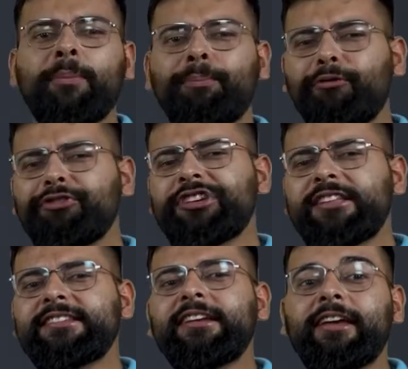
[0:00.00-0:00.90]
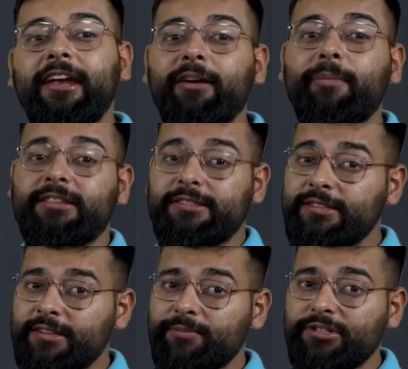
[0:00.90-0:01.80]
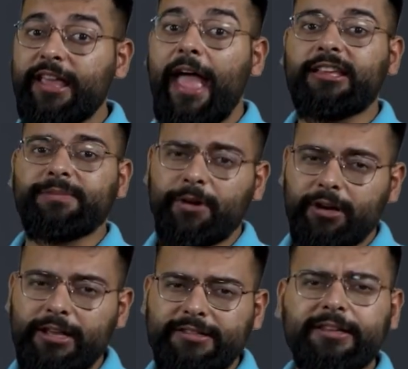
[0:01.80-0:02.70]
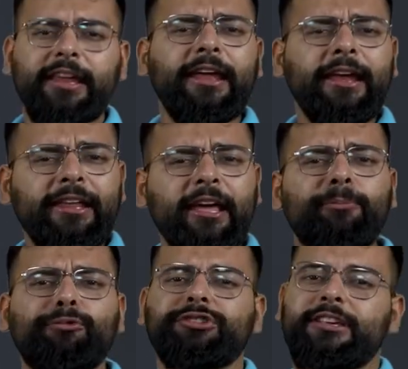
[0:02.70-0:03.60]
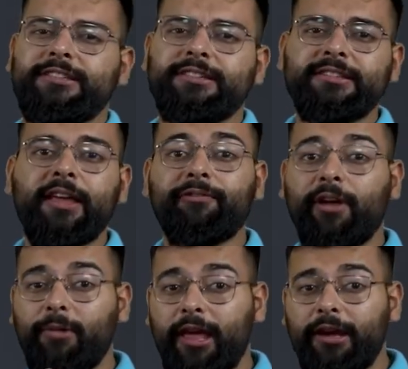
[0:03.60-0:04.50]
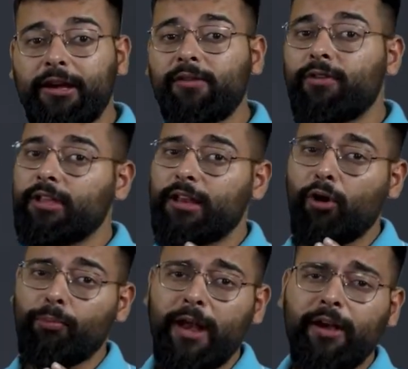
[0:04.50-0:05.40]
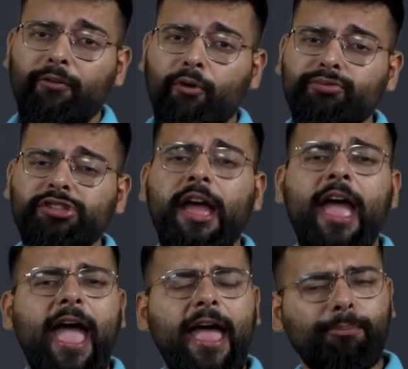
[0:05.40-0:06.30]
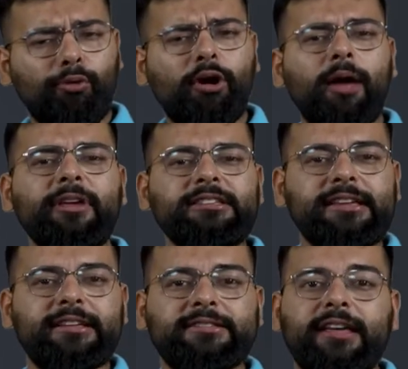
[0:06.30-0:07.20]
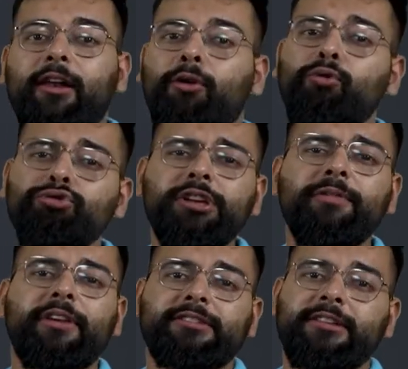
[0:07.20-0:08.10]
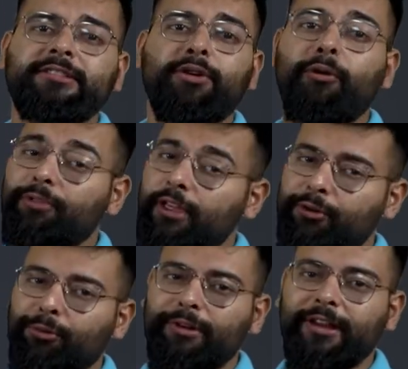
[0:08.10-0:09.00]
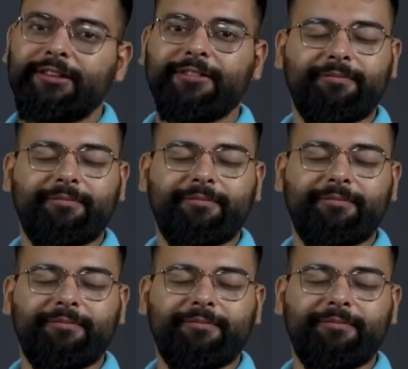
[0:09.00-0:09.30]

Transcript: Proficiency in database systems, expertise in E T L processes, familiarity with cloud platforms, and programming skills are crucial facets of their toolkit.